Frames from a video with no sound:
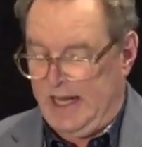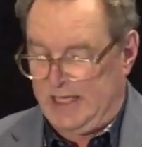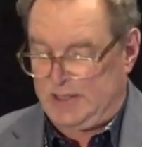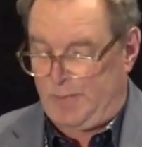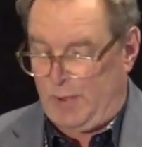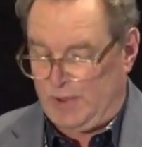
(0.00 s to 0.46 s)

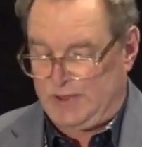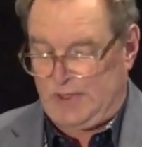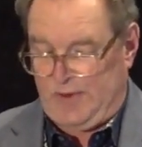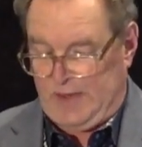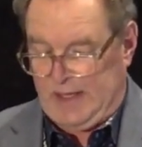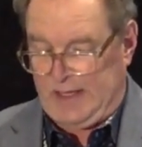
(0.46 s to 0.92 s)
as opposed
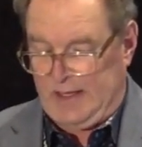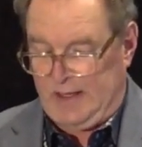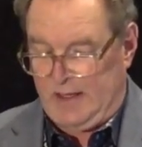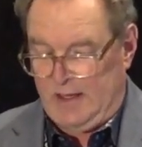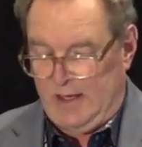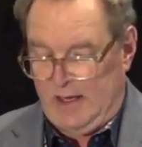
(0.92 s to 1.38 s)
to
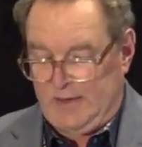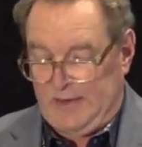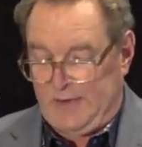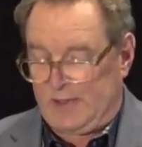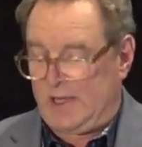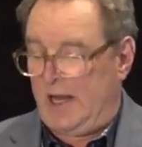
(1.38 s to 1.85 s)
thinking
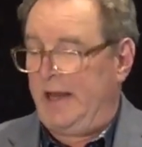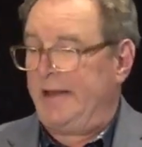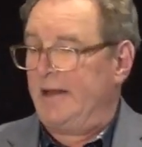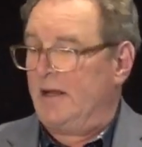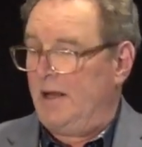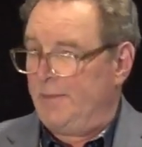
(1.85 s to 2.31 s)
that they're
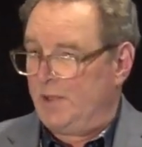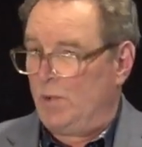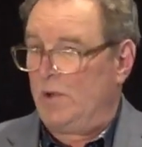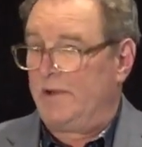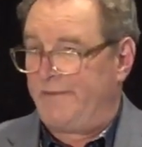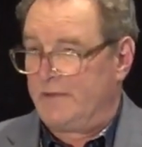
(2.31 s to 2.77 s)
dying to come to
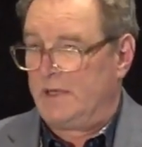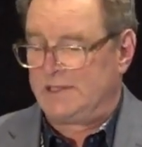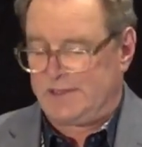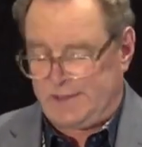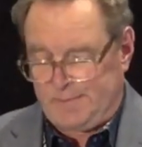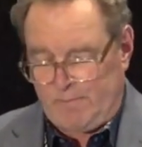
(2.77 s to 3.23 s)
work for
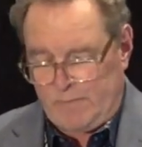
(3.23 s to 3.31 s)
us."